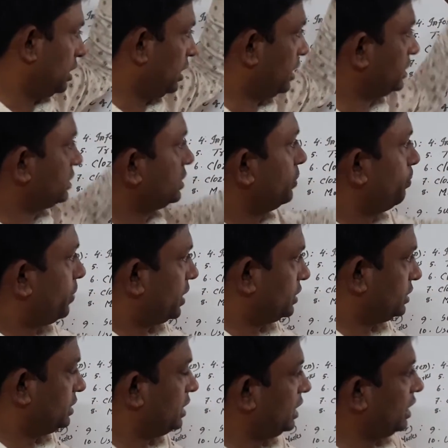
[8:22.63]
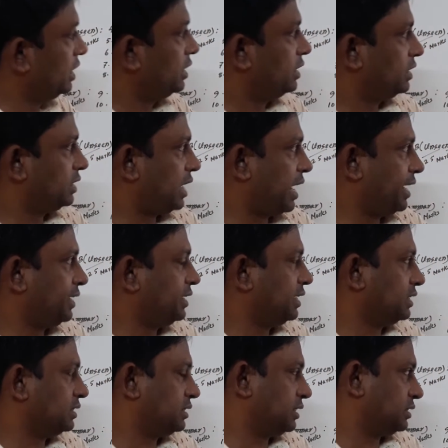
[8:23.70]
is part D,
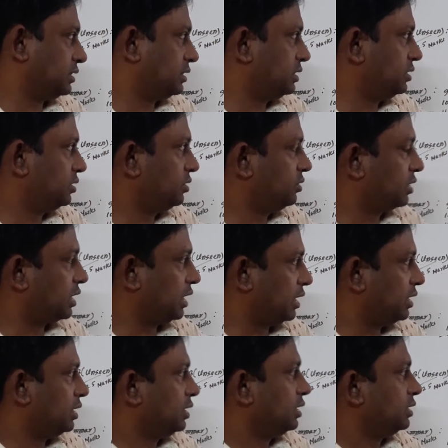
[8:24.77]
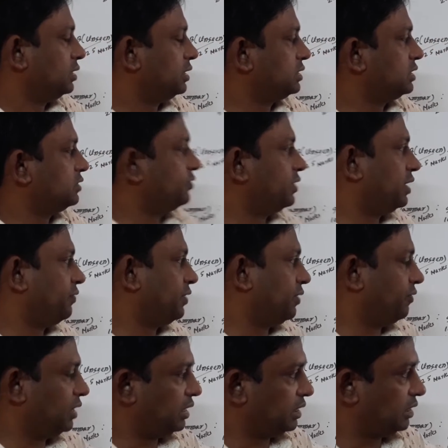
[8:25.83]
writing test. Okay, this is very
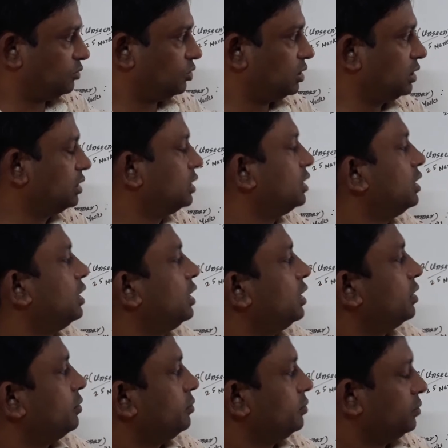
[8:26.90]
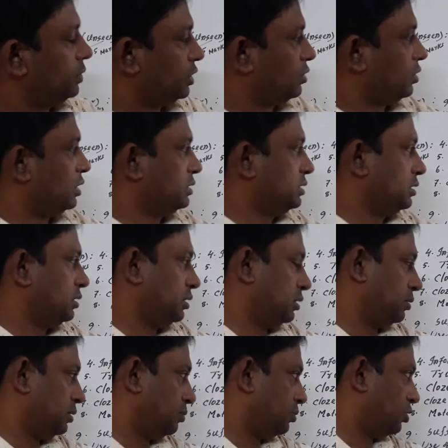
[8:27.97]
familiar one because
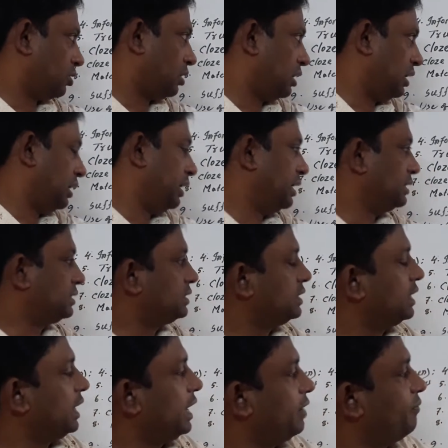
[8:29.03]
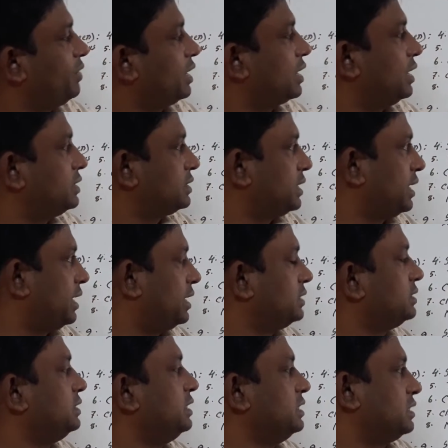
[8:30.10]
more or less every class has
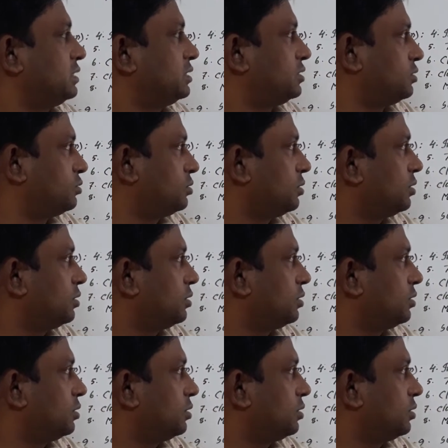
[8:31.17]
this